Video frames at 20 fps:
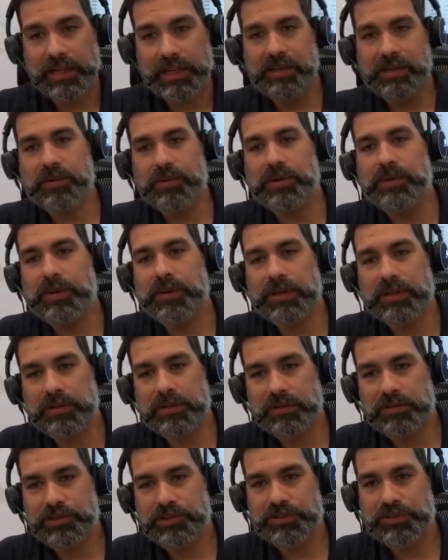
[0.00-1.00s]
and then we would
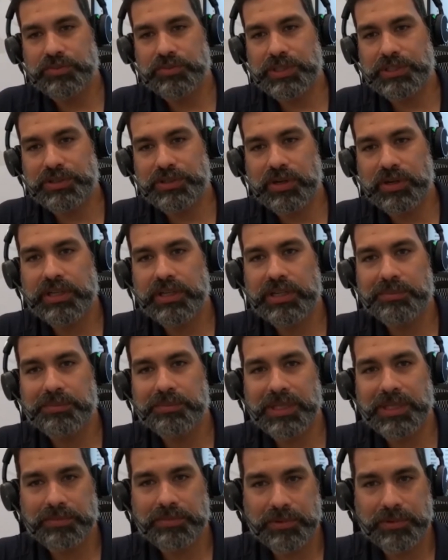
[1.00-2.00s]
just retarget
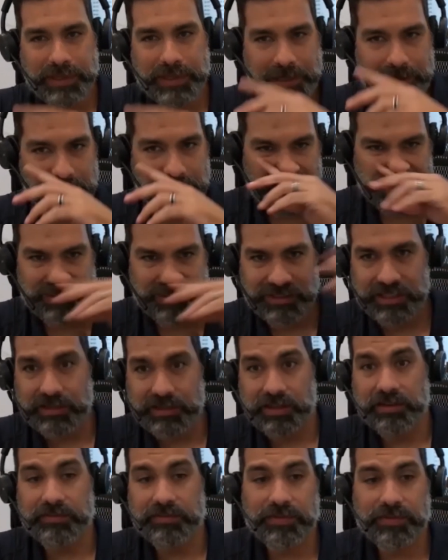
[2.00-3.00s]
people that
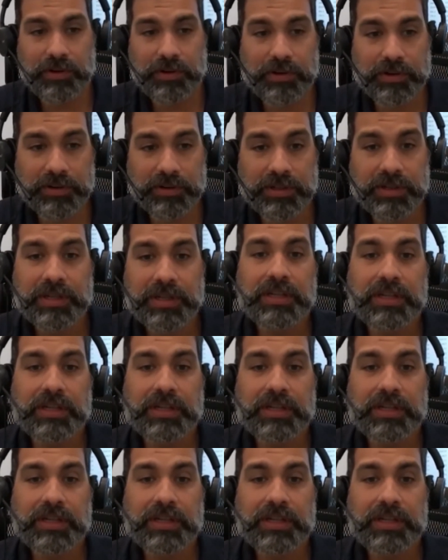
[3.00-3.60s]
didn't convert.